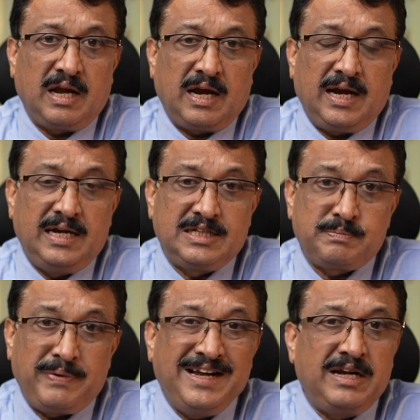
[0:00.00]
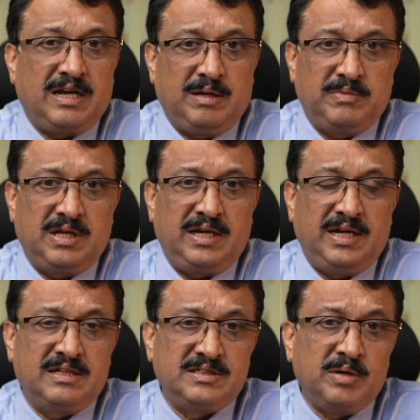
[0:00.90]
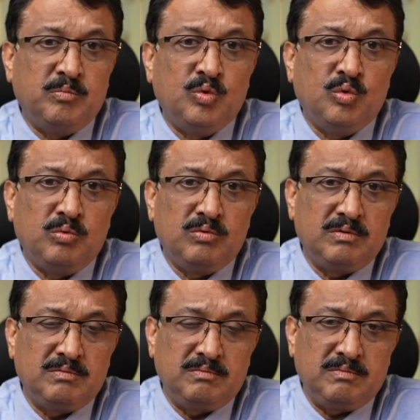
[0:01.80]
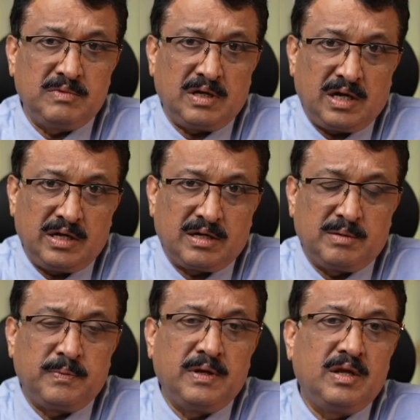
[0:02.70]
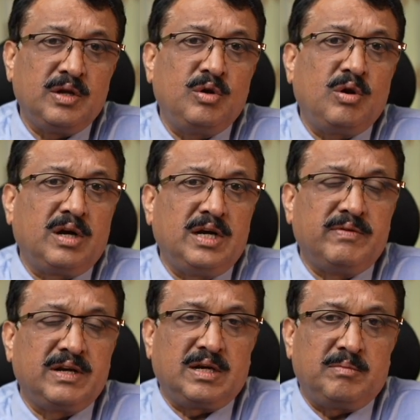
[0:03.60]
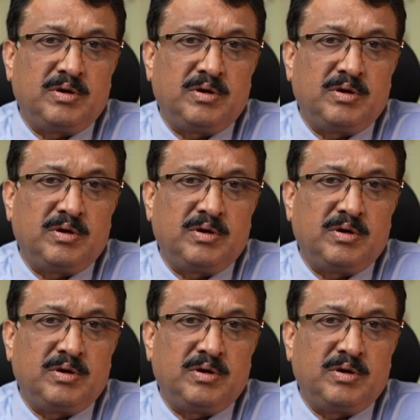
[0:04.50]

and spend time there. It doesn't move higher up nor it will come